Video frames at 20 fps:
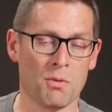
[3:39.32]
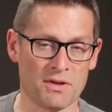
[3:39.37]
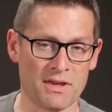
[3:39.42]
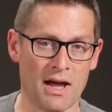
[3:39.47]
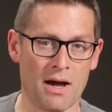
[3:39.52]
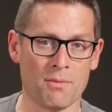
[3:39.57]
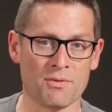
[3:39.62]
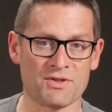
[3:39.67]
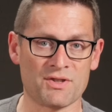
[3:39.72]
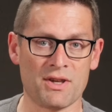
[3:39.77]
what
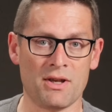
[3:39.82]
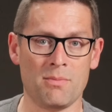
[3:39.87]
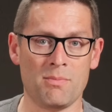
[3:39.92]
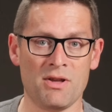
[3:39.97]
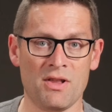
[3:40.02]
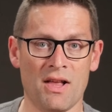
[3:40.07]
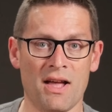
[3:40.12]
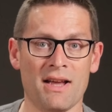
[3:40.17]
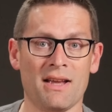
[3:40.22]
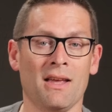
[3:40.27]
that was going to
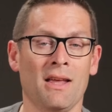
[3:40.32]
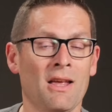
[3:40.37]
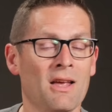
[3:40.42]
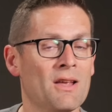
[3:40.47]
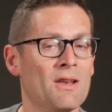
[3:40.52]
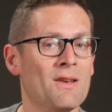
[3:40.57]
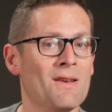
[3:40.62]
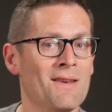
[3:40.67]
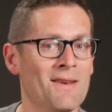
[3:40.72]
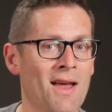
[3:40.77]
be like.
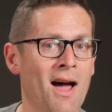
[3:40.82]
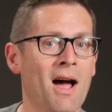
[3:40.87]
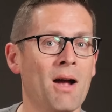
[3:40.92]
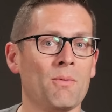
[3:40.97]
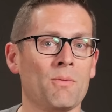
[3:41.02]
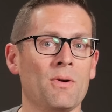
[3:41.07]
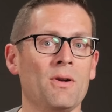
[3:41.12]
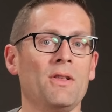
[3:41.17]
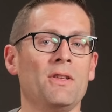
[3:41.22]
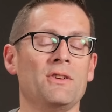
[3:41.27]

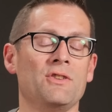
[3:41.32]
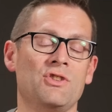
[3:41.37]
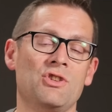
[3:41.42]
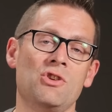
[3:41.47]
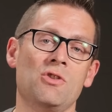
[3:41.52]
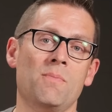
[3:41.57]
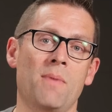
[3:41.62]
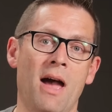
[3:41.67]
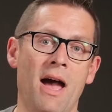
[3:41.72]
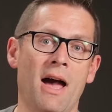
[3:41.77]
Not really
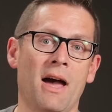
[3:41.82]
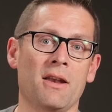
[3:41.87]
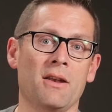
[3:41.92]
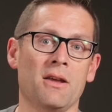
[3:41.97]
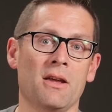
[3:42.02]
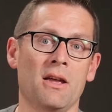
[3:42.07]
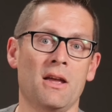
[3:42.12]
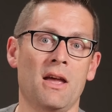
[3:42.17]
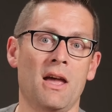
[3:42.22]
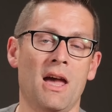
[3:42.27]
too bad.
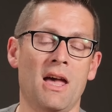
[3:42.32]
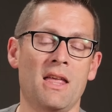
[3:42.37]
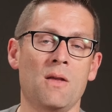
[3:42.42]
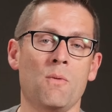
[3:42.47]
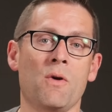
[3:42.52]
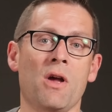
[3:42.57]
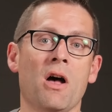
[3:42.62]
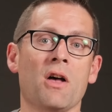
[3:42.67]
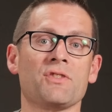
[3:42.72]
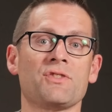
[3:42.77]
And
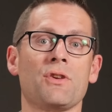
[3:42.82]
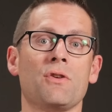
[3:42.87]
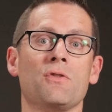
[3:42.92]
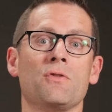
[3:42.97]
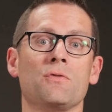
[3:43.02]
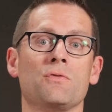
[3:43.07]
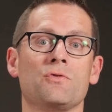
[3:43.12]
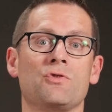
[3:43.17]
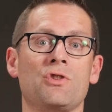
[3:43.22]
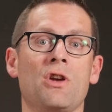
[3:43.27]
then we
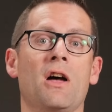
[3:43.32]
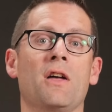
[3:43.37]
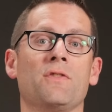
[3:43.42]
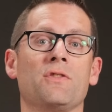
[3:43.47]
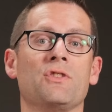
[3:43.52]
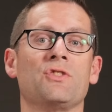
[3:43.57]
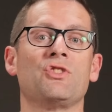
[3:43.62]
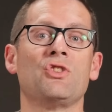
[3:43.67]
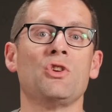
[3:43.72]
also shot the